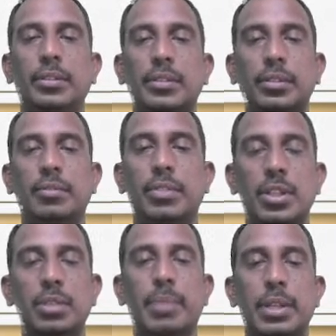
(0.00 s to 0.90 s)
So which
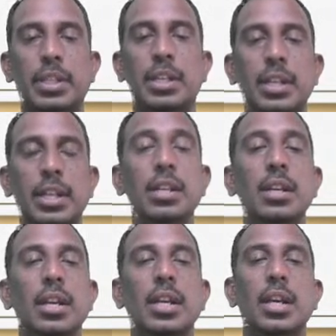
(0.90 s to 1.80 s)
is present in
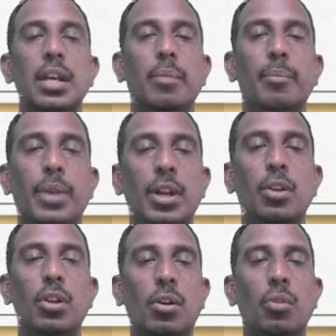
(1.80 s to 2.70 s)
medulla